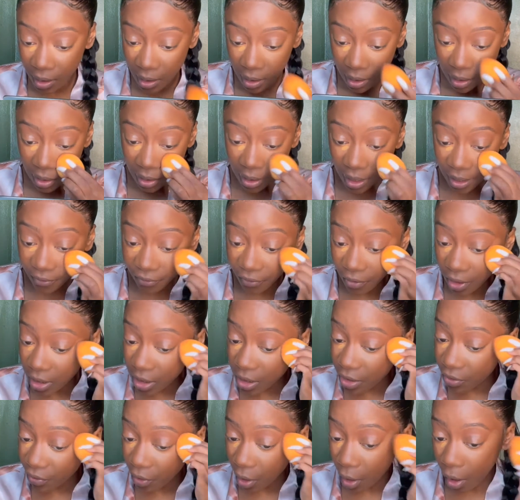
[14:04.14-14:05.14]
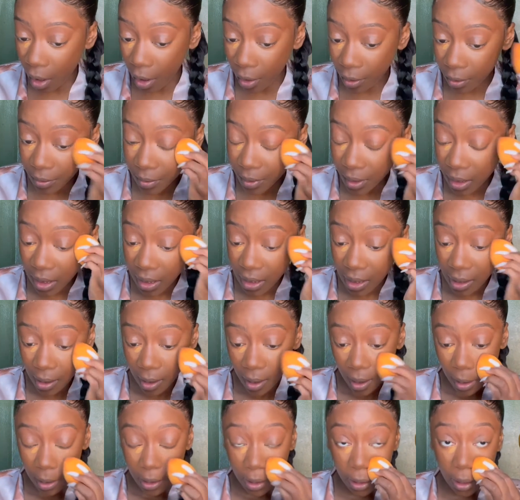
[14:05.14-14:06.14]
Like, first of all,
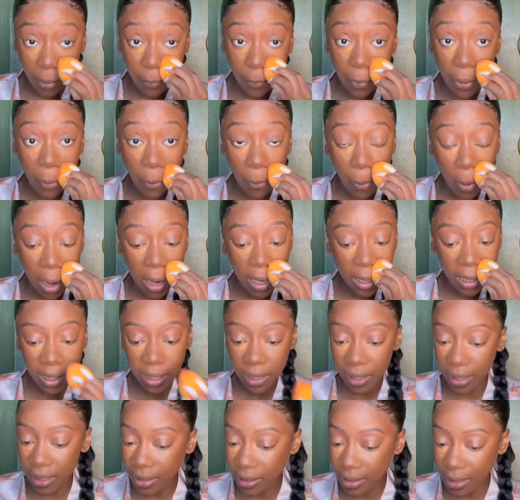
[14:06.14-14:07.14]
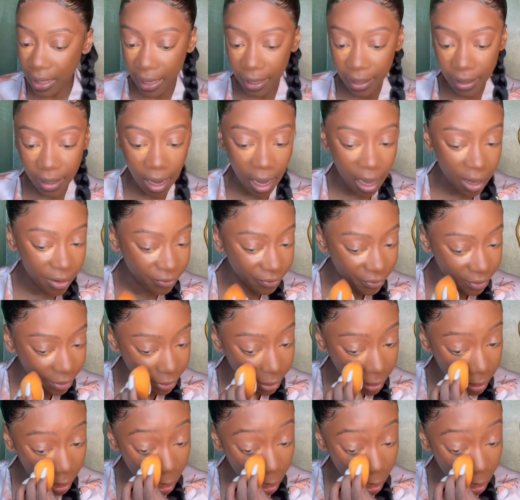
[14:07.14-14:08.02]
number one is like God-fearing.